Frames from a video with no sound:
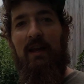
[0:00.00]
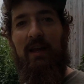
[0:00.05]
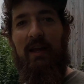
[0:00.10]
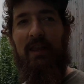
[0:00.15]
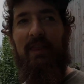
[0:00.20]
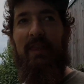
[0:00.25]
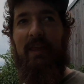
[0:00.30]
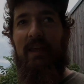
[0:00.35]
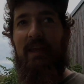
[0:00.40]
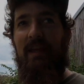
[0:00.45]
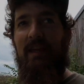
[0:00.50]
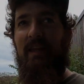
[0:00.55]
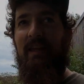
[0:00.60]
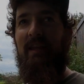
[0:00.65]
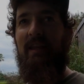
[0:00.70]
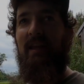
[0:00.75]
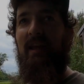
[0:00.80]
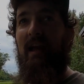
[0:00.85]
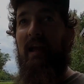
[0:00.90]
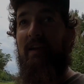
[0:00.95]
And
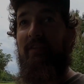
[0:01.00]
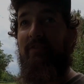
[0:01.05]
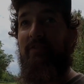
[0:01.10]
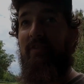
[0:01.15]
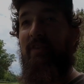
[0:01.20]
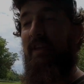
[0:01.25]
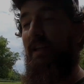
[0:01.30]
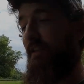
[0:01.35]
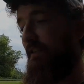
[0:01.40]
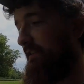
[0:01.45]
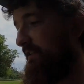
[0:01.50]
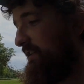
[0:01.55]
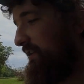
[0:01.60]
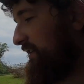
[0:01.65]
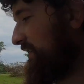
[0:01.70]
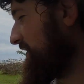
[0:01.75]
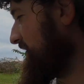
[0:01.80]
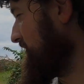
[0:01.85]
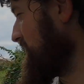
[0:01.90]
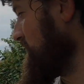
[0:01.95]
then after that's
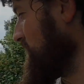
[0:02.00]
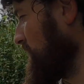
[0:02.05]
done,